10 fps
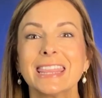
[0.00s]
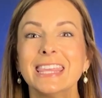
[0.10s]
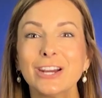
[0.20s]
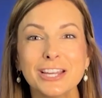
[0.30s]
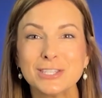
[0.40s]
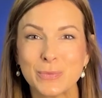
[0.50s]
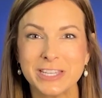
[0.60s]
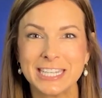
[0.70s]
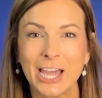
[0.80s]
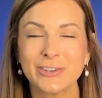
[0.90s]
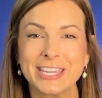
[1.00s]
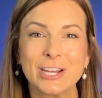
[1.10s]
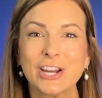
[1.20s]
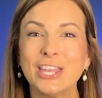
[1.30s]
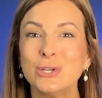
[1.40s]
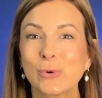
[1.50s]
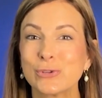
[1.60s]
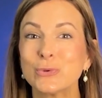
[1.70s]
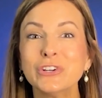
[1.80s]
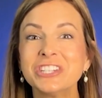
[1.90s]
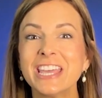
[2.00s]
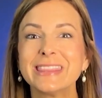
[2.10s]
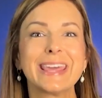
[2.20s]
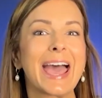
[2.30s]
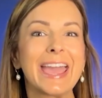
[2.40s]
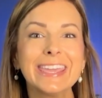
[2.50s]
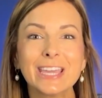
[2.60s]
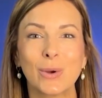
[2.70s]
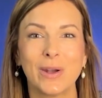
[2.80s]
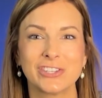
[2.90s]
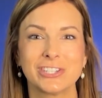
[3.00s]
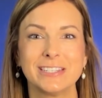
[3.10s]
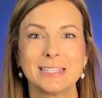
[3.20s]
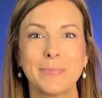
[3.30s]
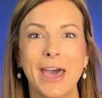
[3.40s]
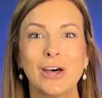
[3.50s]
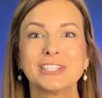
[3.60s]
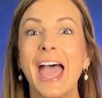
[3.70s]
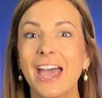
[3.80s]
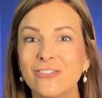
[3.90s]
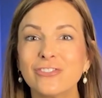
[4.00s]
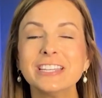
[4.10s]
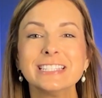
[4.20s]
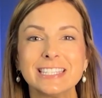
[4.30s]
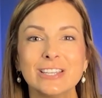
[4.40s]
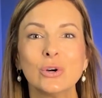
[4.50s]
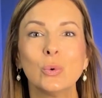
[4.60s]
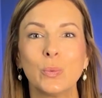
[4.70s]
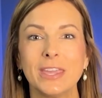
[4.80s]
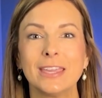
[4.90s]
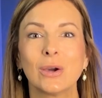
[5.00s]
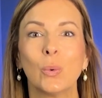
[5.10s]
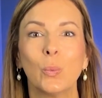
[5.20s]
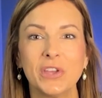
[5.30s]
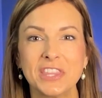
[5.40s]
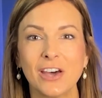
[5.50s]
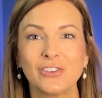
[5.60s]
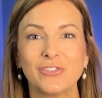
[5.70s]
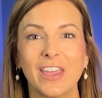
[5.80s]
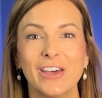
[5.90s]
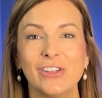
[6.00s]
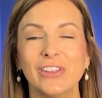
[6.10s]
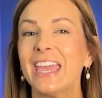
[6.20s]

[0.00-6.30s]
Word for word: There is one town here in North Georgia that I get questions about every single week without fail,